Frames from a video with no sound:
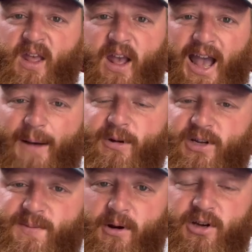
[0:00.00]
I'm an
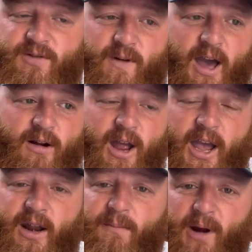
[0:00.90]
experienced rider. I
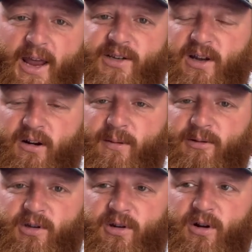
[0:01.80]
had a blast on him.
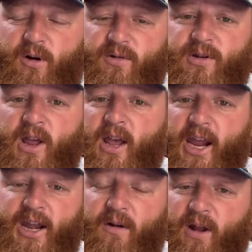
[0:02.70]
He's a good horse.
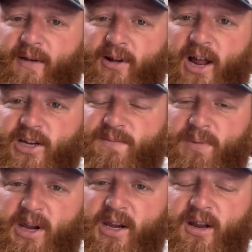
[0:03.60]
He don't have a lot of
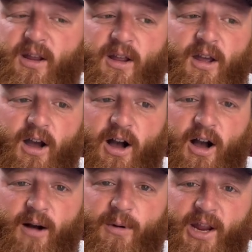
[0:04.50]
speed,
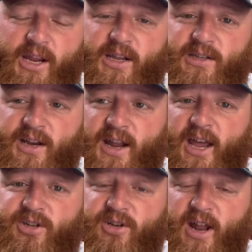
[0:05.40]
but he is a
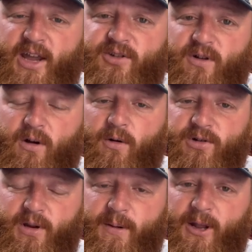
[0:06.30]
nice trail
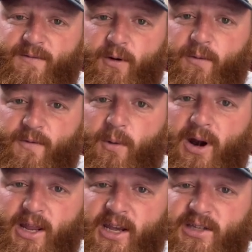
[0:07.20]
horse. And for
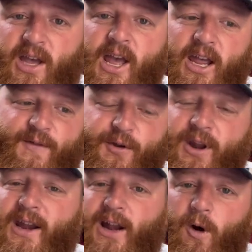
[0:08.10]
what he is, if you
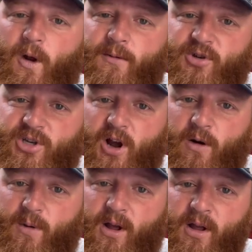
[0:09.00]
didn't know he was
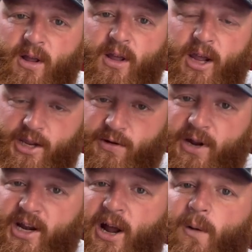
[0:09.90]
Shoba, if you
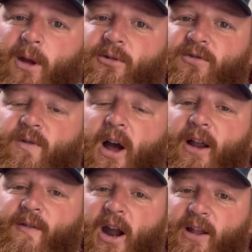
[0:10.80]
didn't know he was
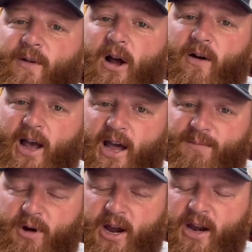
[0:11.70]
Rowdy
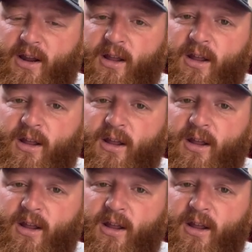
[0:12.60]
Rawhide bred,